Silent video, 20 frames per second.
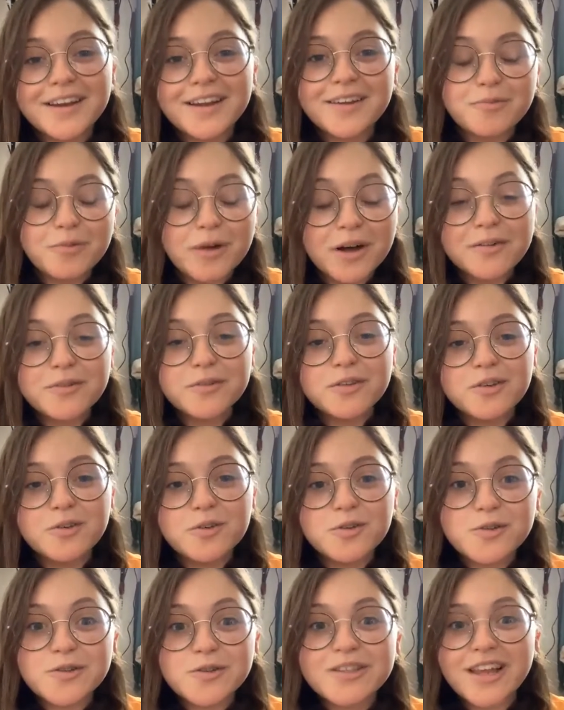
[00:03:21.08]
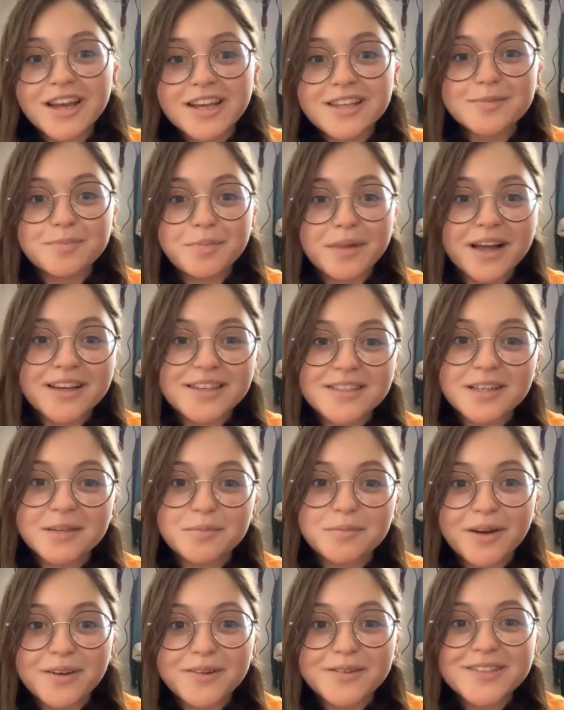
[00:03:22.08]
well, you use less plastic
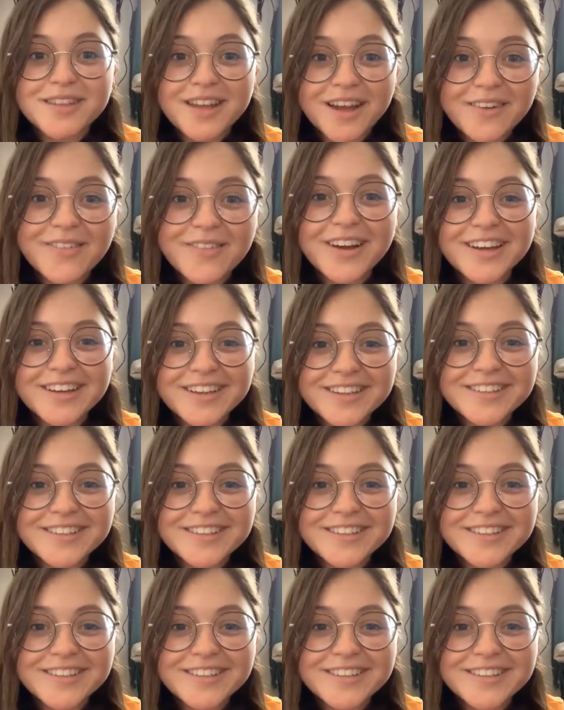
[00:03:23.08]
bottles that way.